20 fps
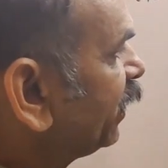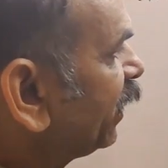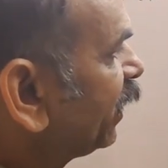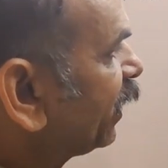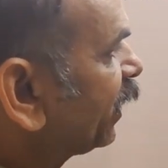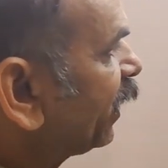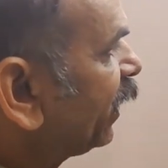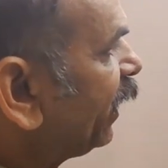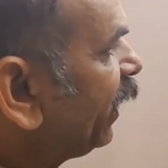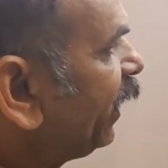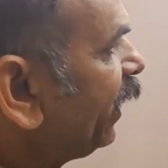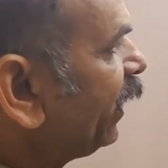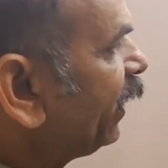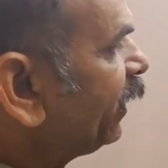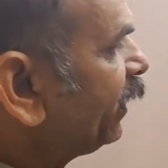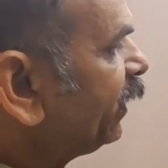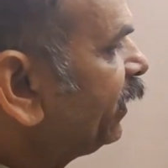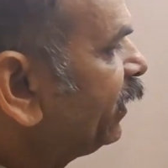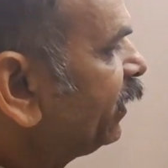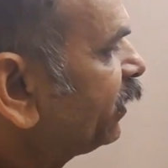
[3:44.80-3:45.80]
here A
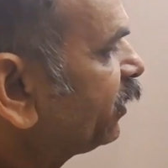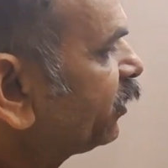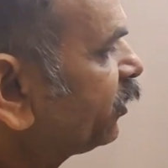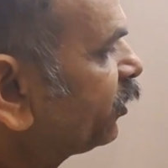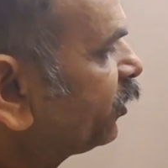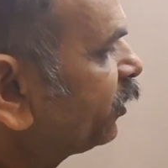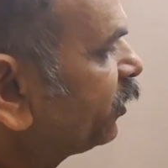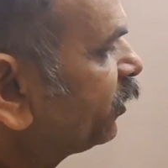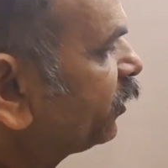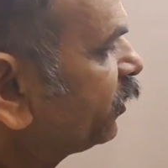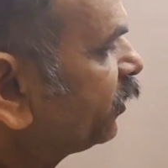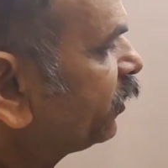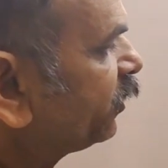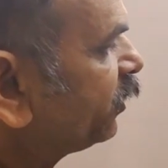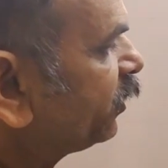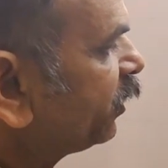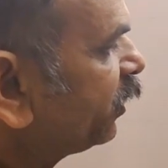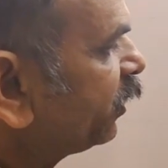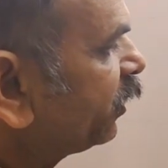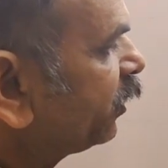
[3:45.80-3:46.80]
is
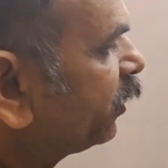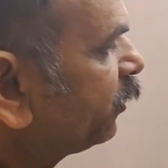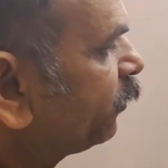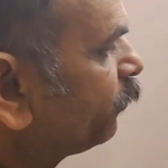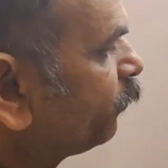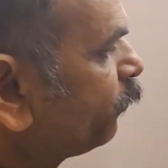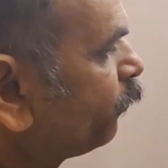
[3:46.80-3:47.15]
3.